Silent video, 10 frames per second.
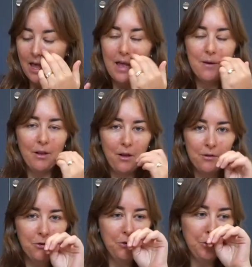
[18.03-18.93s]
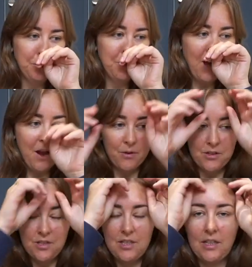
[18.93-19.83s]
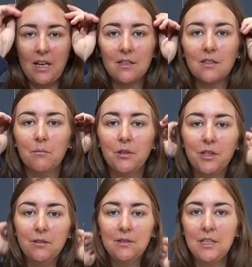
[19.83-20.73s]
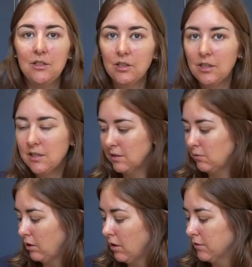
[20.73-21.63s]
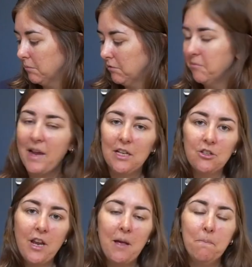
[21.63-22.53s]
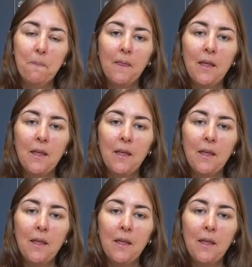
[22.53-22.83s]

Anyway, long story short, I wanted to get some new t-shirts, so I got some from H&M.